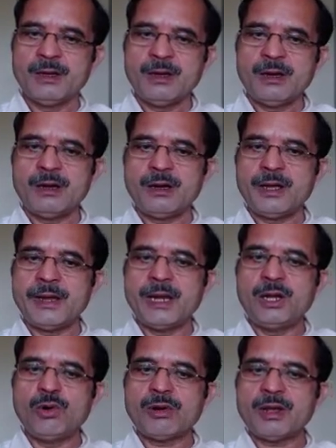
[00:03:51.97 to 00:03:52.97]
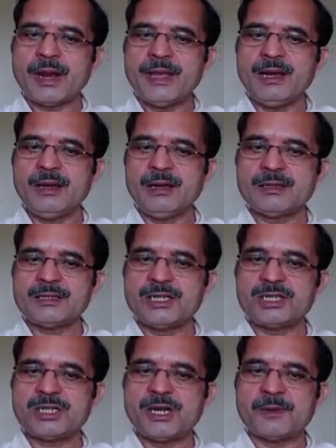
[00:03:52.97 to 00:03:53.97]
Endocrine
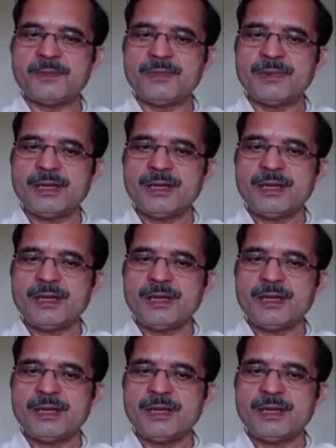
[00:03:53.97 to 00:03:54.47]
system